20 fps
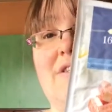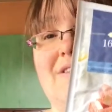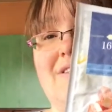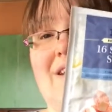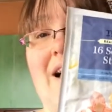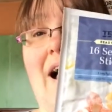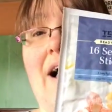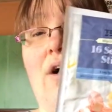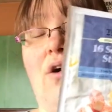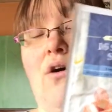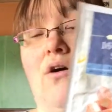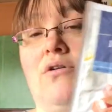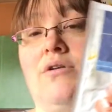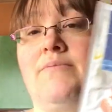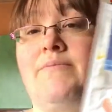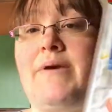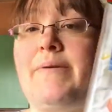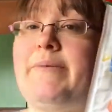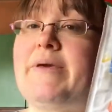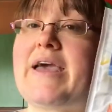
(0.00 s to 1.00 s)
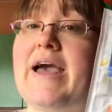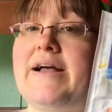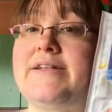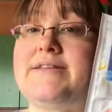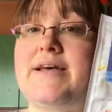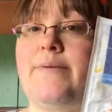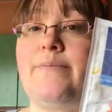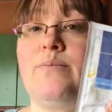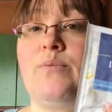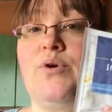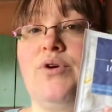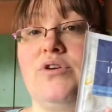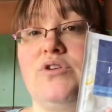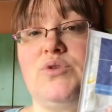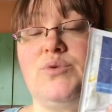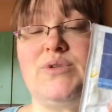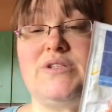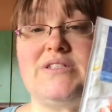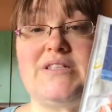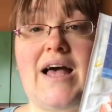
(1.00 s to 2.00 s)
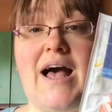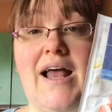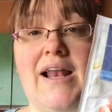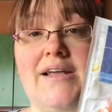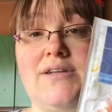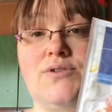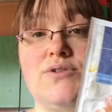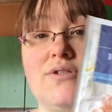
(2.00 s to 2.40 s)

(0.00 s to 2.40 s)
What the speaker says: to snack on and maybe cut up and put into a salad